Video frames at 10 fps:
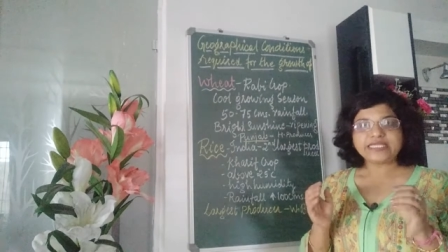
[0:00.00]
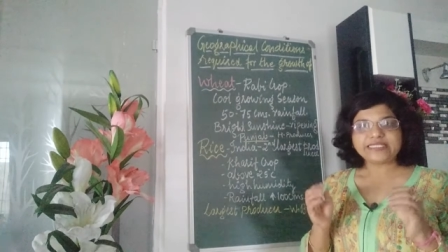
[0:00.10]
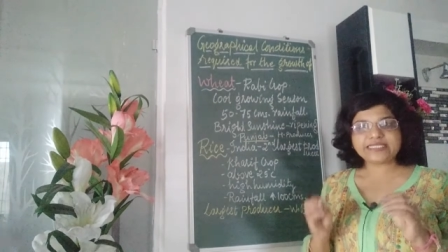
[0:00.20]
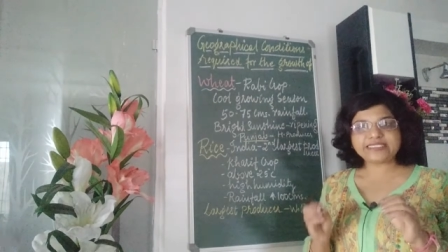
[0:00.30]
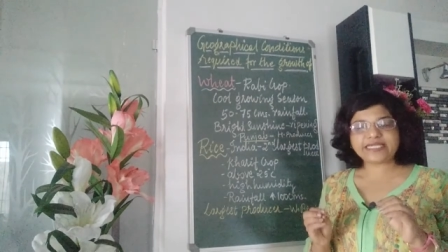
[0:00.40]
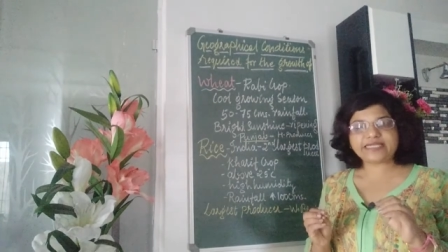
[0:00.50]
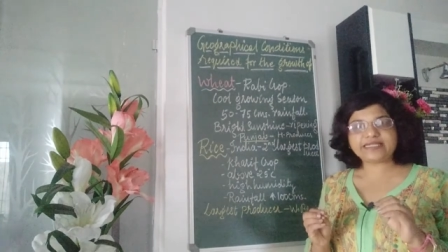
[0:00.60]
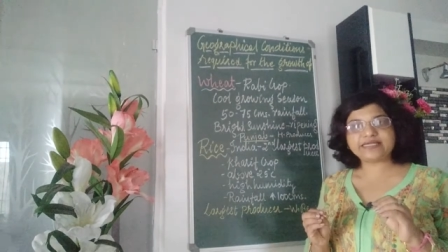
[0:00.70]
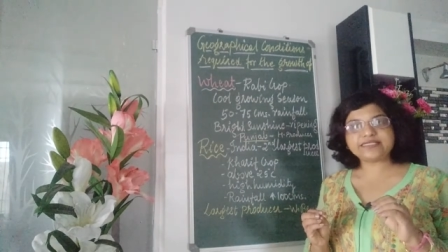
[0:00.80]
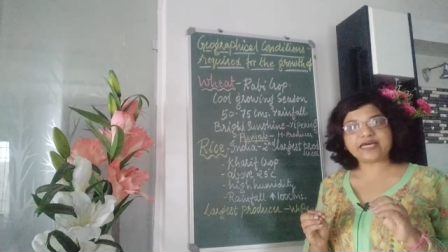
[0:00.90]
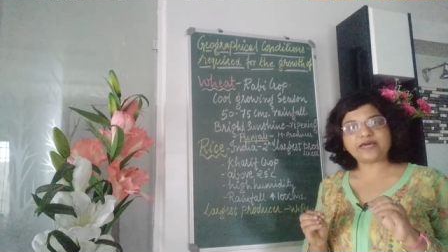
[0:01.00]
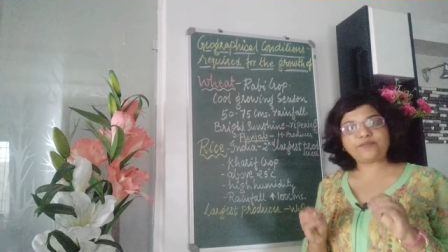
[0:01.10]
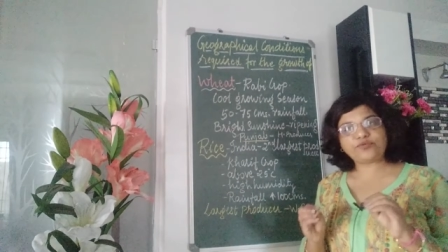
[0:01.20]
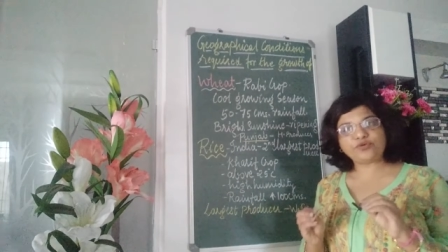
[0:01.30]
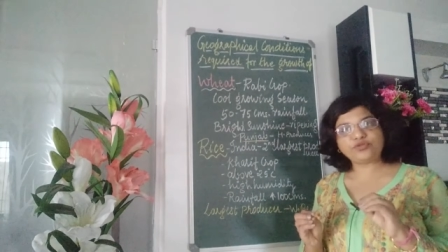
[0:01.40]
these areas are
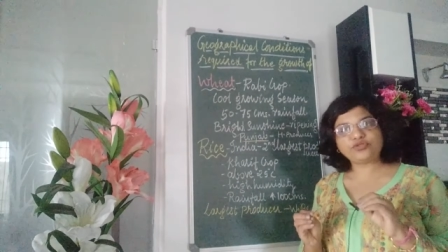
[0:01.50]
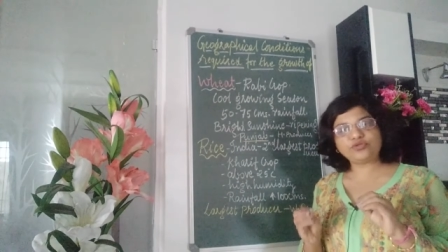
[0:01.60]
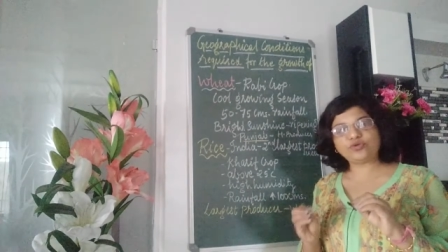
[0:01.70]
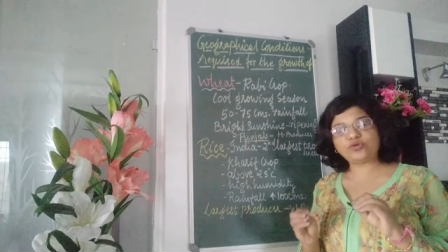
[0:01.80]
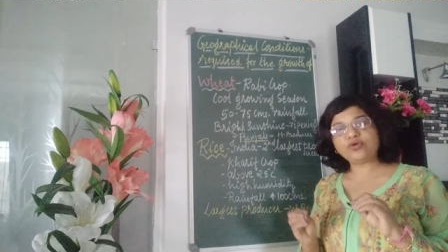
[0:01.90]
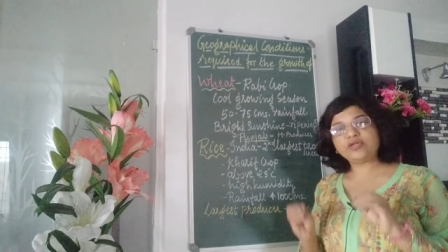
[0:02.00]
prone to grow